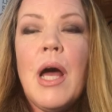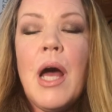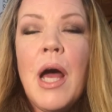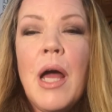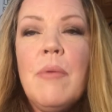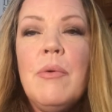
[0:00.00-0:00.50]

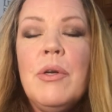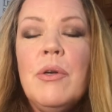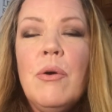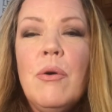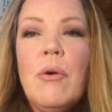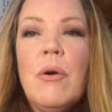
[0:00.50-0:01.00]
I would
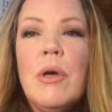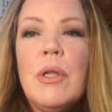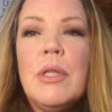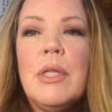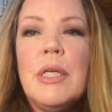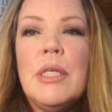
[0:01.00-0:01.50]
call
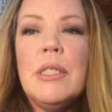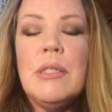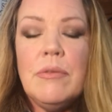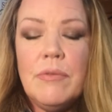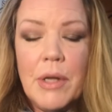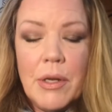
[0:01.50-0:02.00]

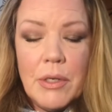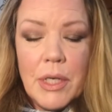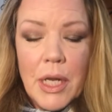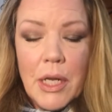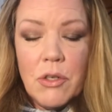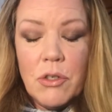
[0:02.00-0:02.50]
this
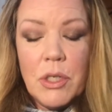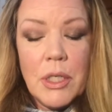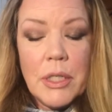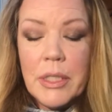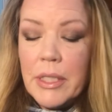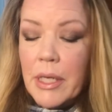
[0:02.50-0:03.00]
foundation,
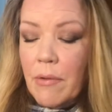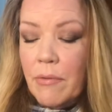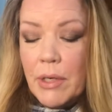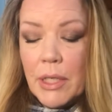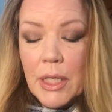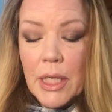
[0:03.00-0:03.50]
it's
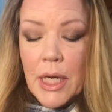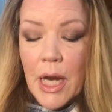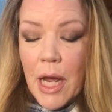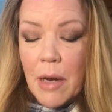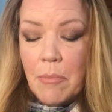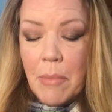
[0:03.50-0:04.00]
definitely
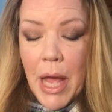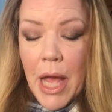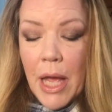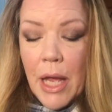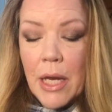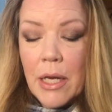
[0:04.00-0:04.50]
not
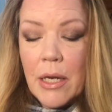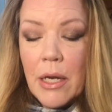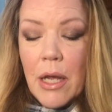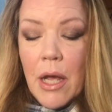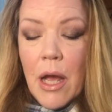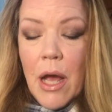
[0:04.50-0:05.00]
matte.
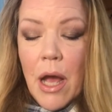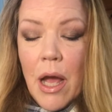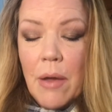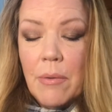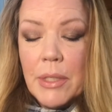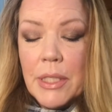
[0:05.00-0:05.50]

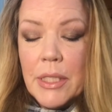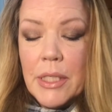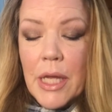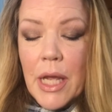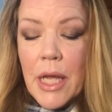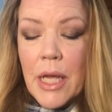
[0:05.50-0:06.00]
I would
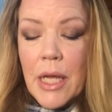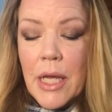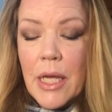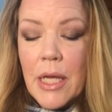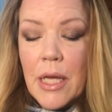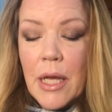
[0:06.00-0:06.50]

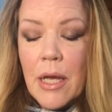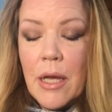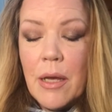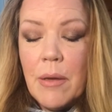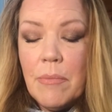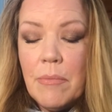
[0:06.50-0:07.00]
say,
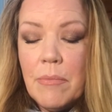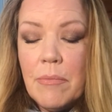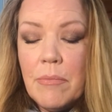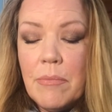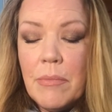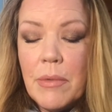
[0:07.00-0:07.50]

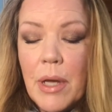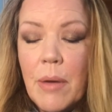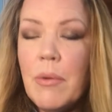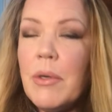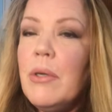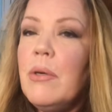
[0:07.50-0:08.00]
I
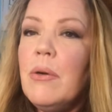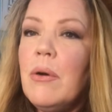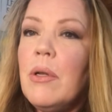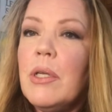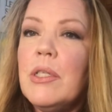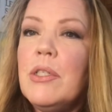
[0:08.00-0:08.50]
wouldn't
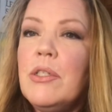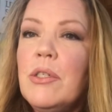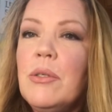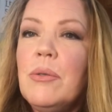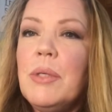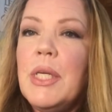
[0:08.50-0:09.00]
call it
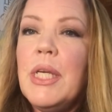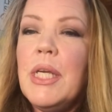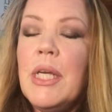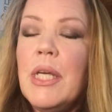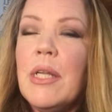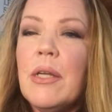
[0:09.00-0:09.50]
dewy
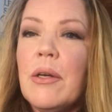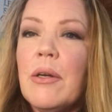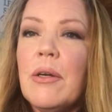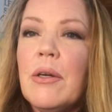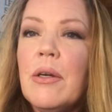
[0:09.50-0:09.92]
either.